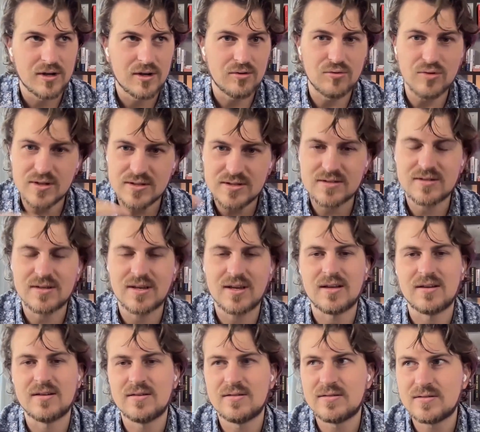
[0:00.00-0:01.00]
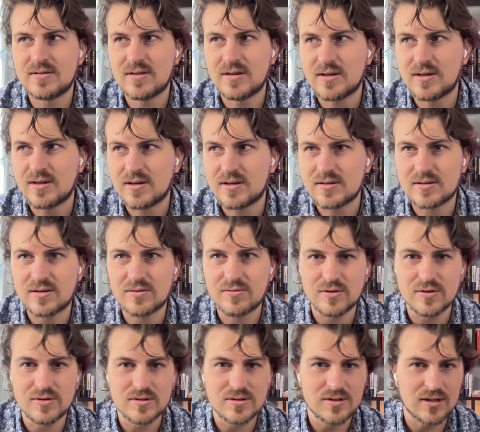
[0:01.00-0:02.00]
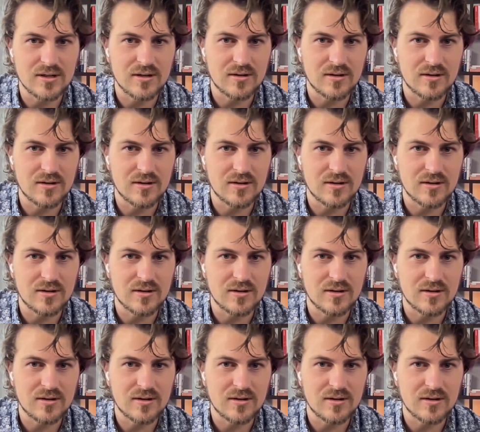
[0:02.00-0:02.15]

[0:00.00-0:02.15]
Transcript: risk and different,